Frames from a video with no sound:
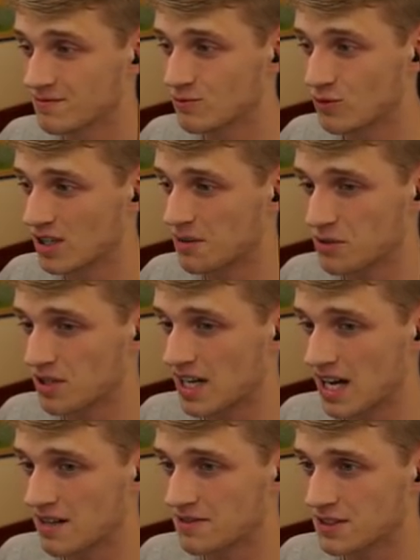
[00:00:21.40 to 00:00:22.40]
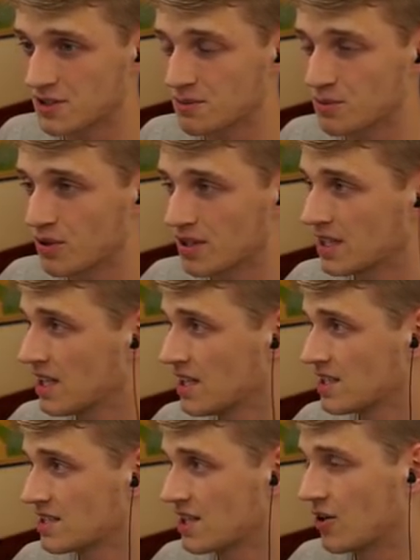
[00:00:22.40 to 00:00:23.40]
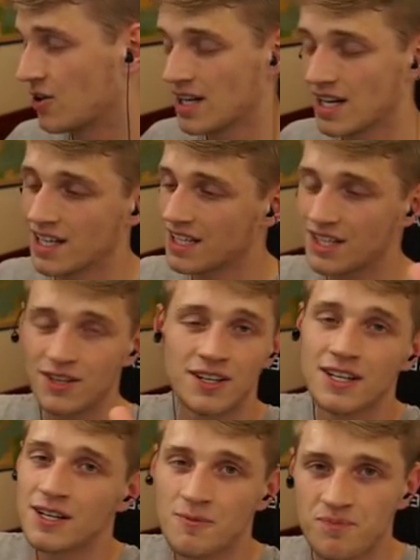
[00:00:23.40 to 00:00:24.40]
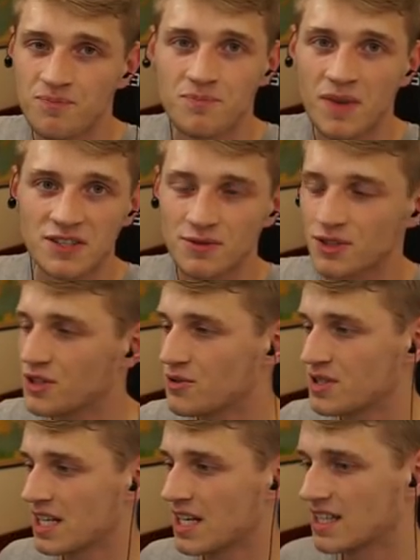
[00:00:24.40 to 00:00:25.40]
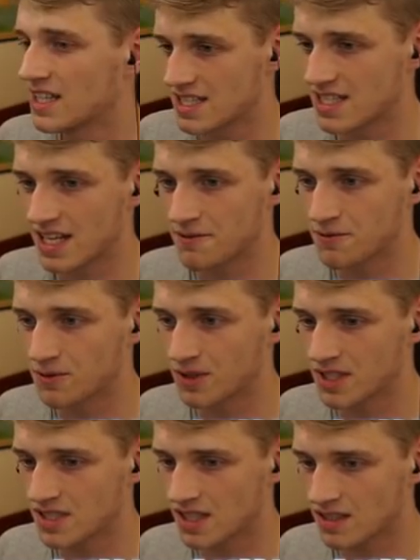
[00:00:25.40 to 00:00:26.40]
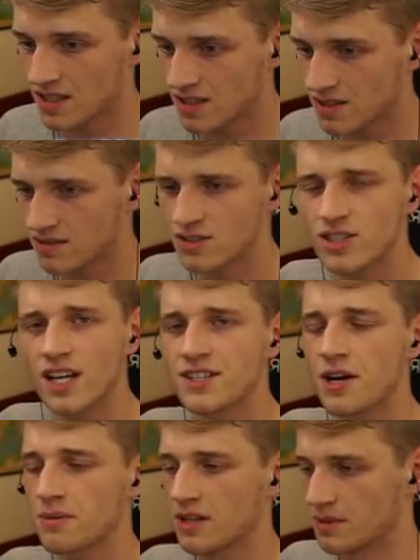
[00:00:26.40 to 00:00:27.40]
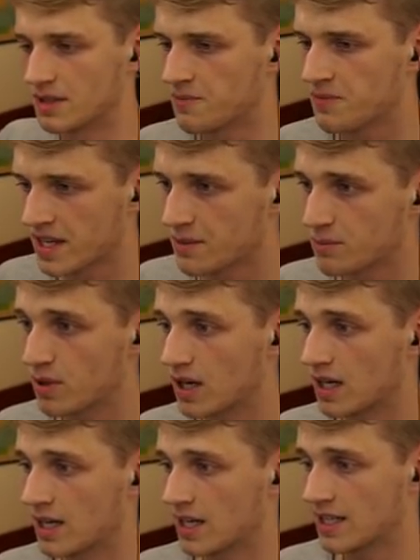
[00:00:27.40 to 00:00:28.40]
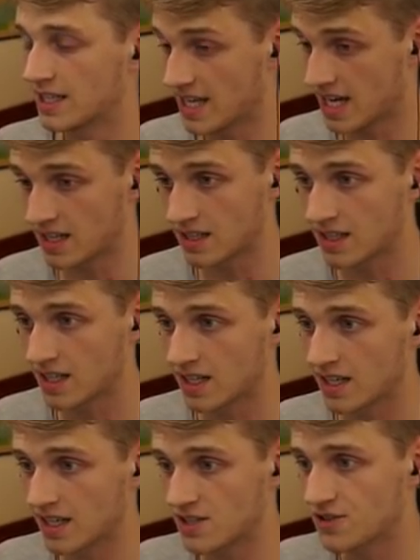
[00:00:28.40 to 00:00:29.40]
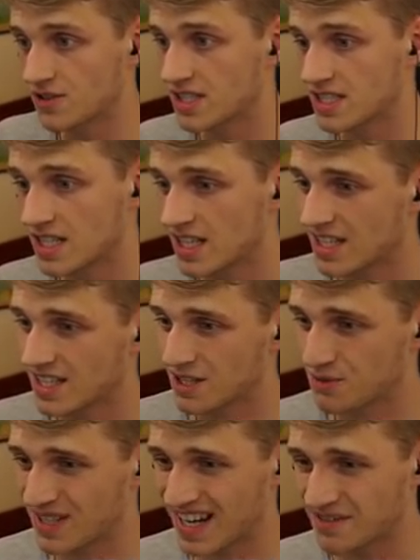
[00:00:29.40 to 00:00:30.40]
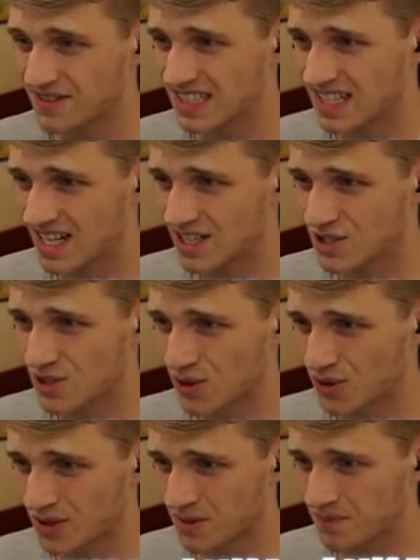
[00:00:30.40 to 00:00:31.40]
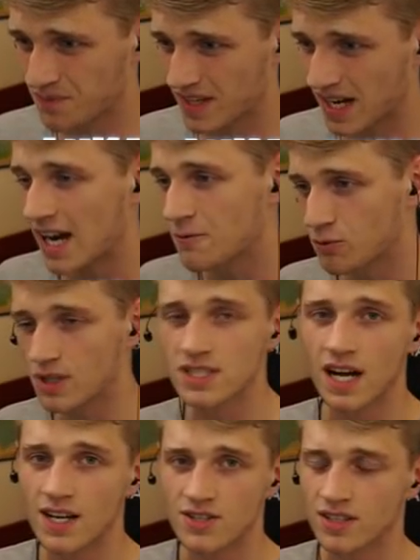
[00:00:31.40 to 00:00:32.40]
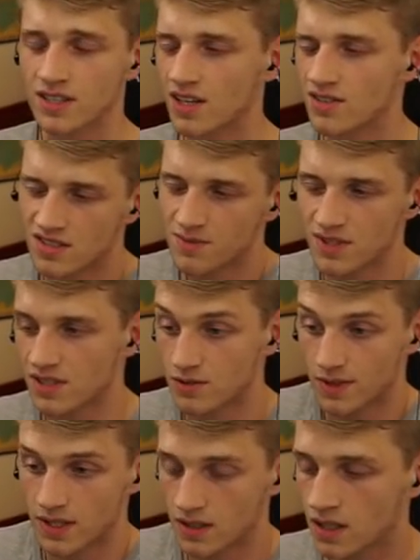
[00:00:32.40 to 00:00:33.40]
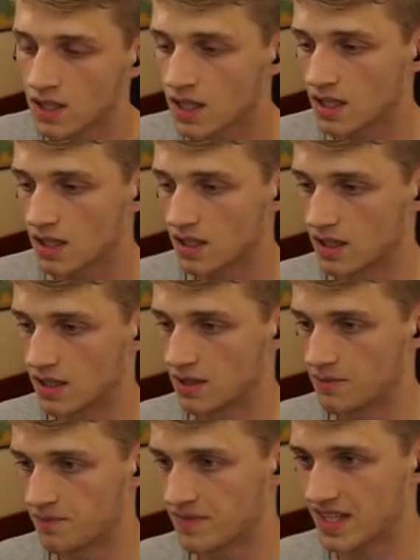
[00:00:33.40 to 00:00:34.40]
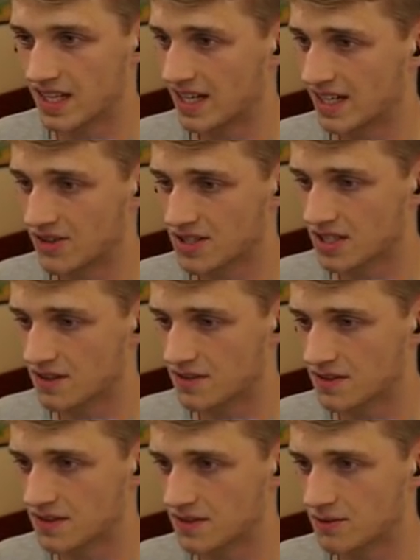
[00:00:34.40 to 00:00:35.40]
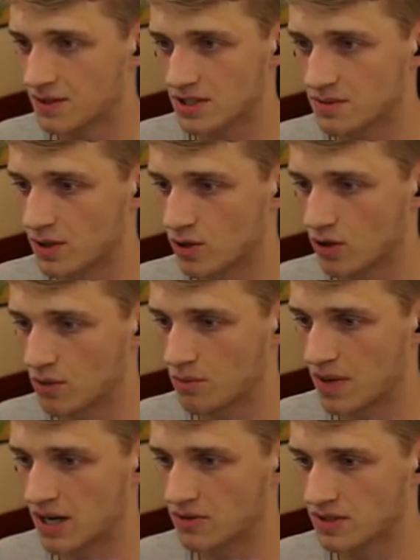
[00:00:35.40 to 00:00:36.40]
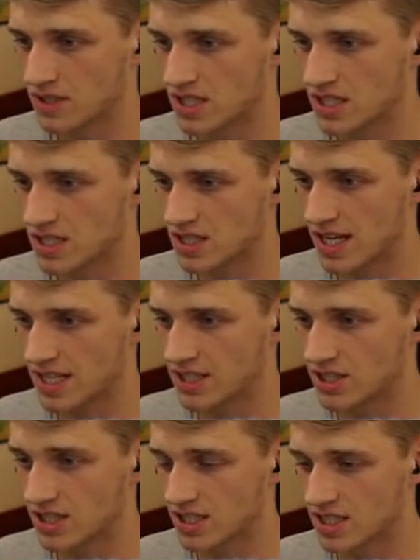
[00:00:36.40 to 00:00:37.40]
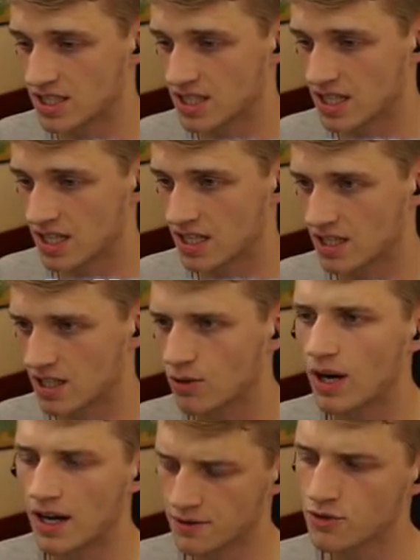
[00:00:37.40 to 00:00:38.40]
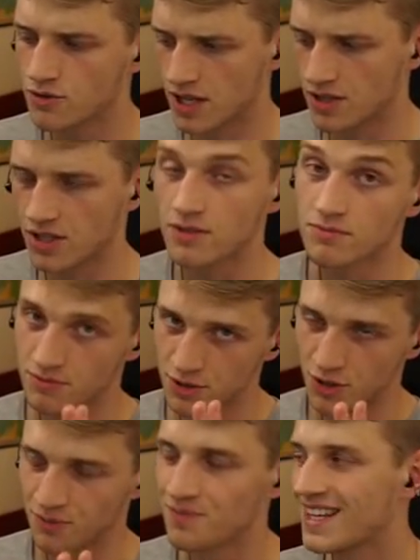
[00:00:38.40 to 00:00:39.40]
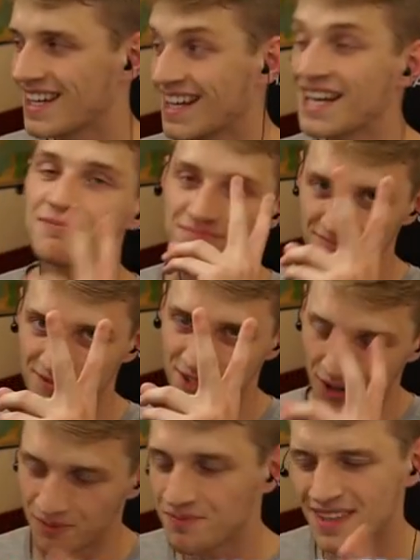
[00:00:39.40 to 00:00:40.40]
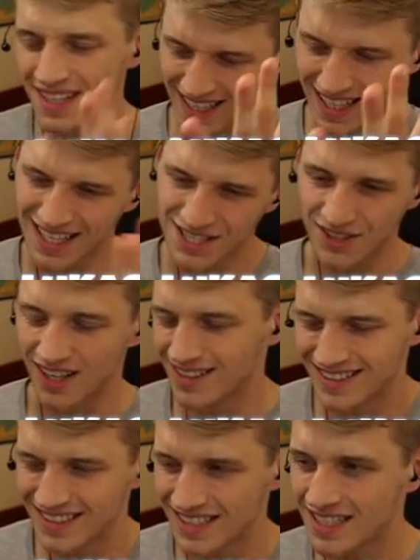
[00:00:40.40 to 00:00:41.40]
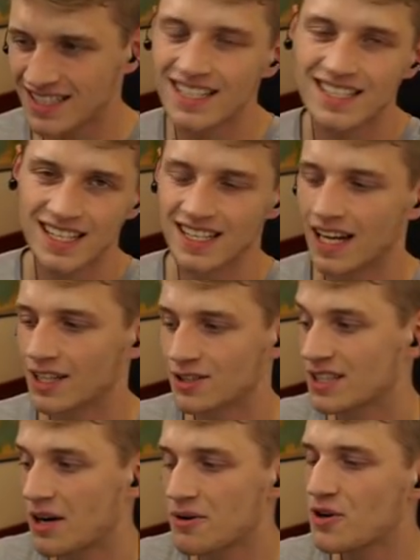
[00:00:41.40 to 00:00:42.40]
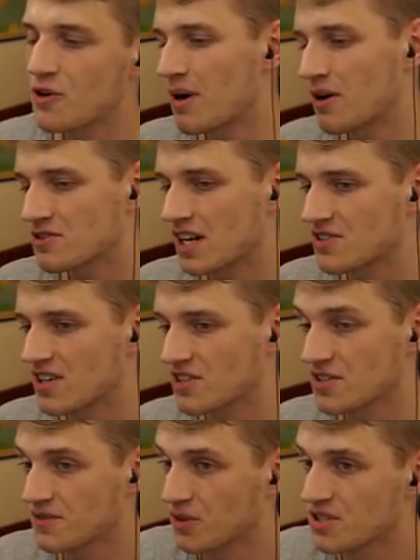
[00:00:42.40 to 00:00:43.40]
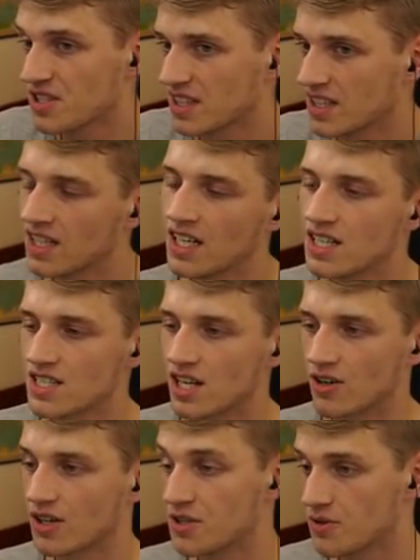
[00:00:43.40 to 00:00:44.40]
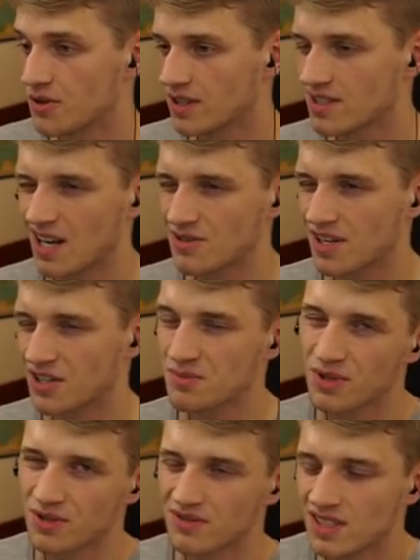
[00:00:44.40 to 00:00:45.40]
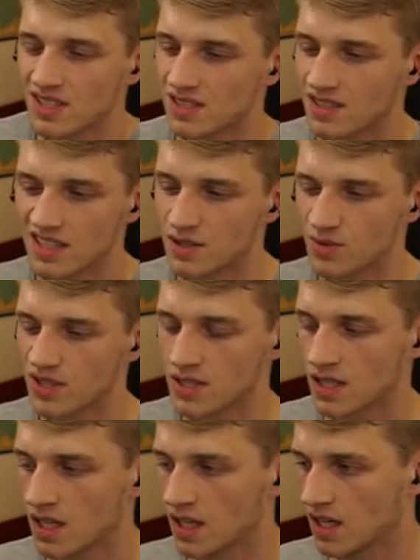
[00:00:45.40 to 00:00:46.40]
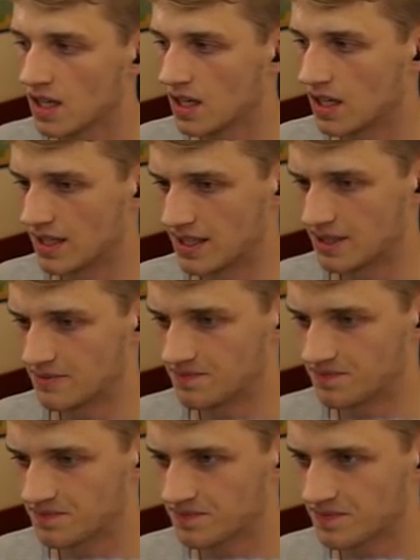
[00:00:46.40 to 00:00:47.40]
one I'm gonna have at some point. So, you know, might as well use this team for once and, you know, change up a little bit. But uh, yeah, as you can see here, we have the uh, tour. I have one title in there just because why not? Um, and the rest of the rest of them all mountain stages. Oh, I have two titles. Two, two. It's all right. It's it's a hill. I, there are no mountain time trials unfortunately, so there are two hill time trials. But it's, it is what it is. Um,